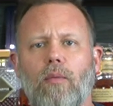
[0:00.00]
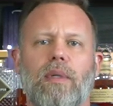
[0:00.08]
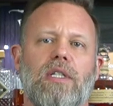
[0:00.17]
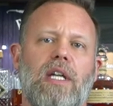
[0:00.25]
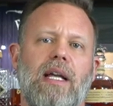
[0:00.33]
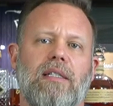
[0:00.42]

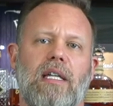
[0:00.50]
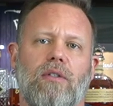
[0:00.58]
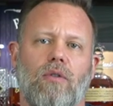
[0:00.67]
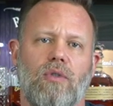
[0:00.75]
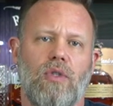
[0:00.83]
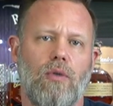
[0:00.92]
but Jack
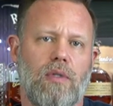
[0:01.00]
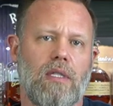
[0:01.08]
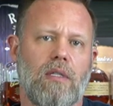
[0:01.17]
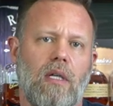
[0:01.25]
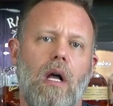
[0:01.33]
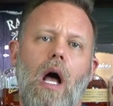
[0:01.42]
Daniels
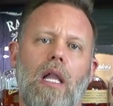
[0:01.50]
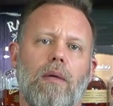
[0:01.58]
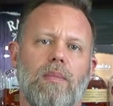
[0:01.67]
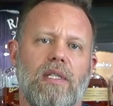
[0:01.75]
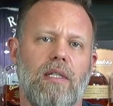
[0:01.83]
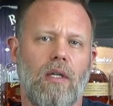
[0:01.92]
uses a
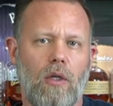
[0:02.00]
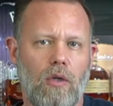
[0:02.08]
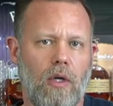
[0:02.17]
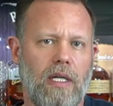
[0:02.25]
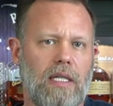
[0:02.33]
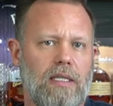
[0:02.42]
column still
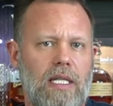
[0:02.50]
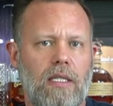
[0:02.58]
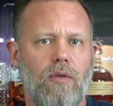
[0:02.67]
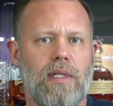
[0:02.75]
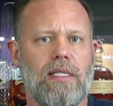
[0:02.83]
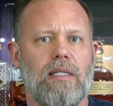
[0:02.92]
or a
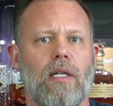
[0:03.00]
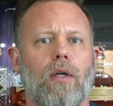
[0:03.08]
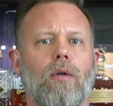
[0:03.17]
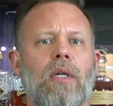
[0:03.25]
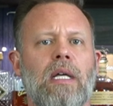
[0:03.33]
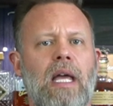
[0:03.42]
continuous
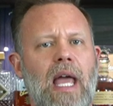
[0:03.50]
still.